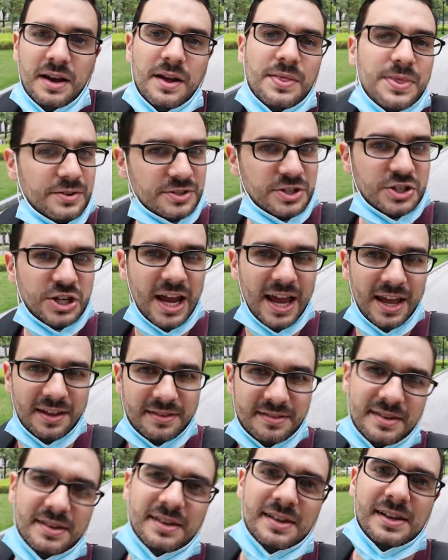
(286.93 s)
There's a
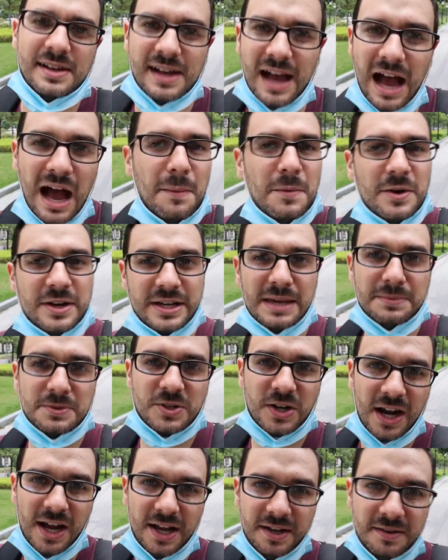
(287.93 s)
chance. I want to keep
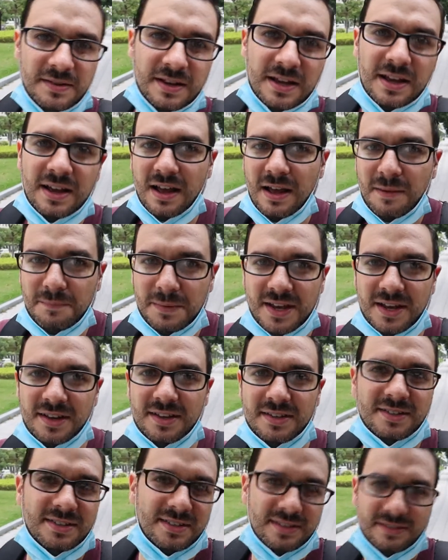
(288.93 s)
trying
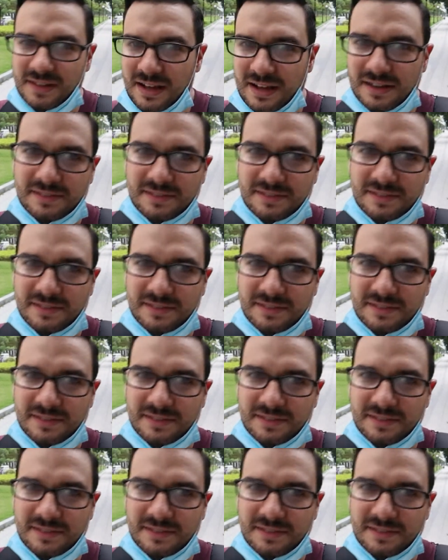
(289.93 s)
because